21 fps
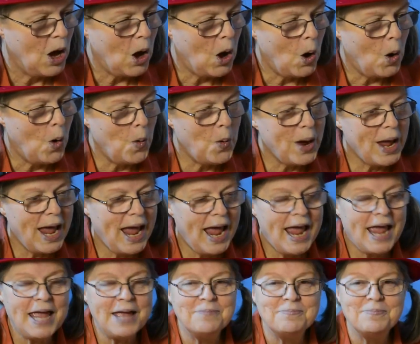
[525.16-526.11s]

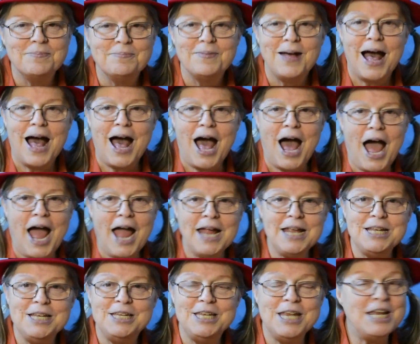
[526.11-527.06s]
Okay, I
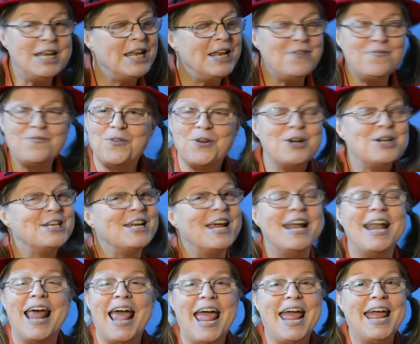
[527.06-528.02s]
did it for
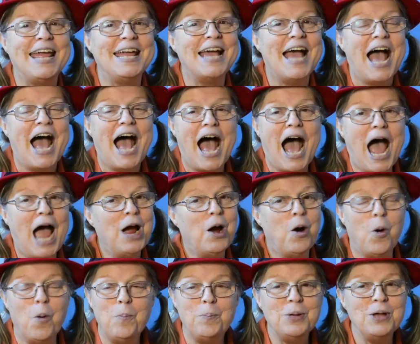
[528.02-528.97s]
today. I
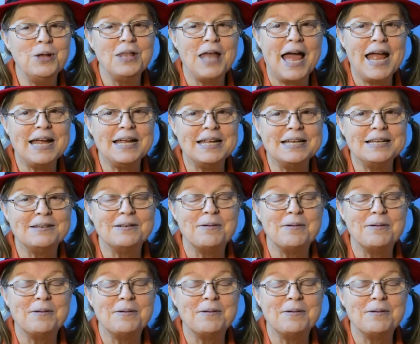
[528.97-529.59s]
hope you like it.